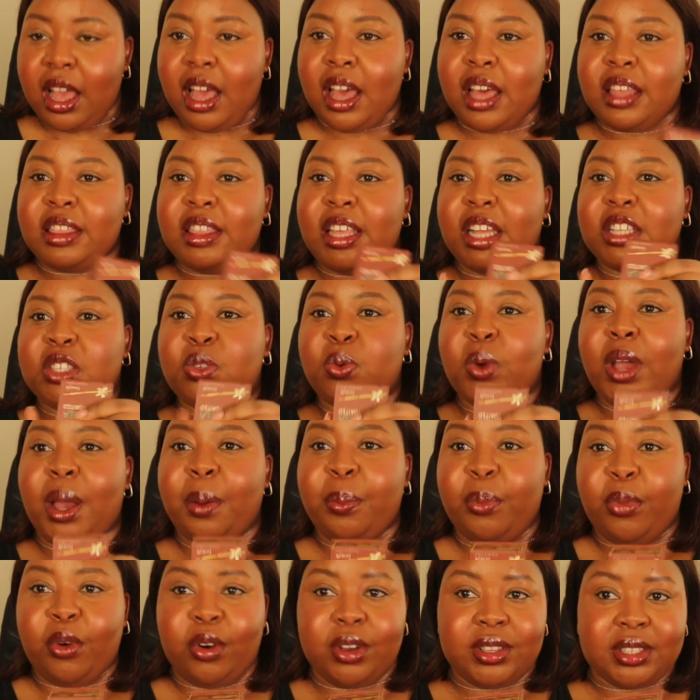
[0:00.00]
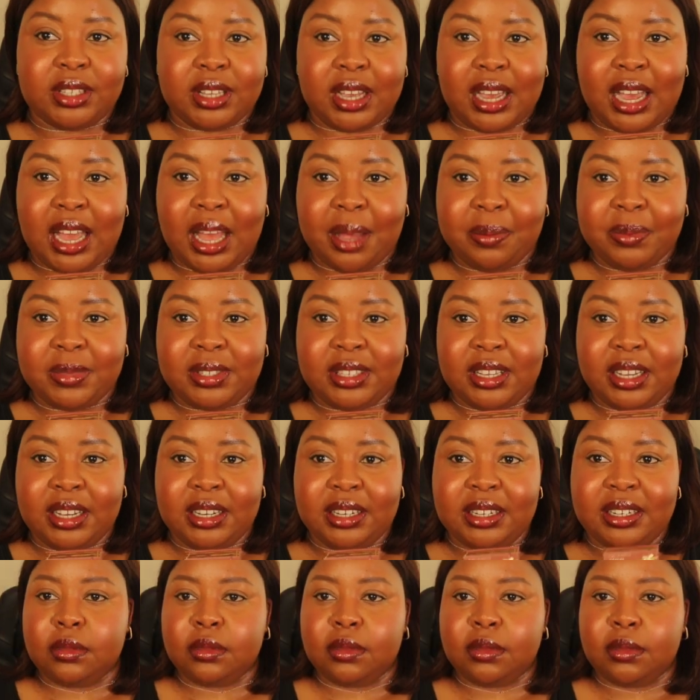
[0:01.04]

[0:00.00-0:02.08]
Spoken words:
That's where bronzer comes in.